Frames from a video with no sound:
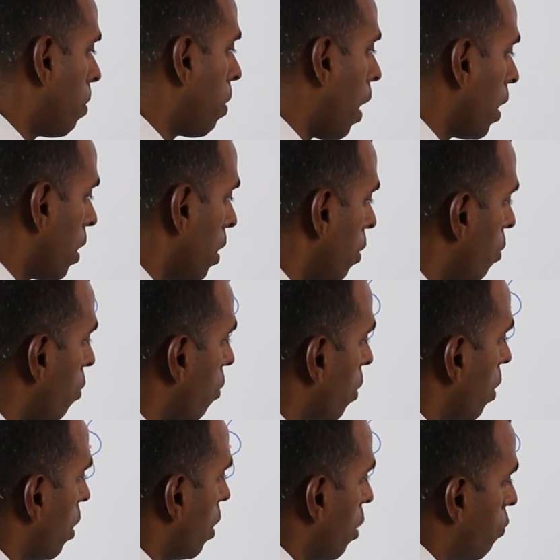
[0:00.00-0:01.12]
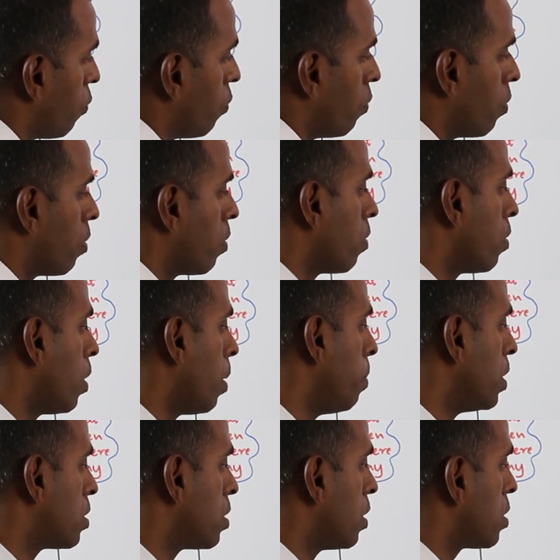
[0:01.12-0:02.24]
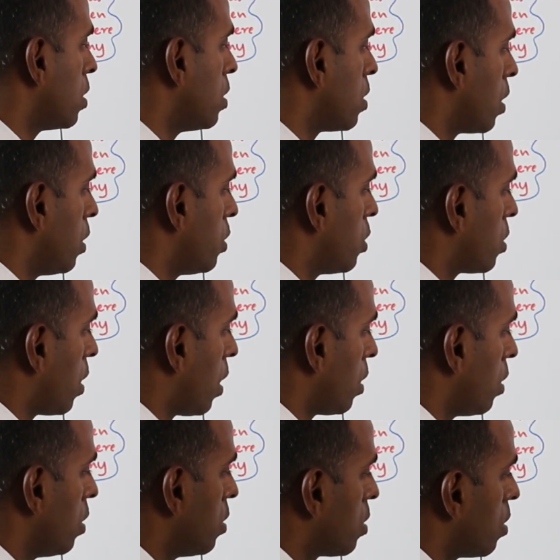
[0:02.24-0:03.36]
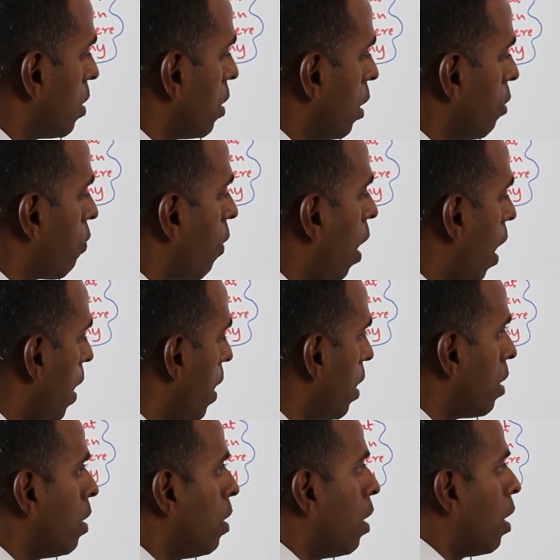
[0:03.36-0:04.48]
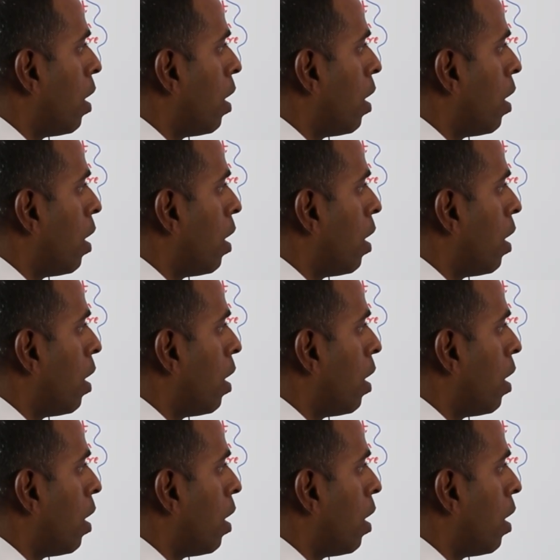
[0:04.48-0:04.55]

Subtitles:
But if the business intelligence analyst, if I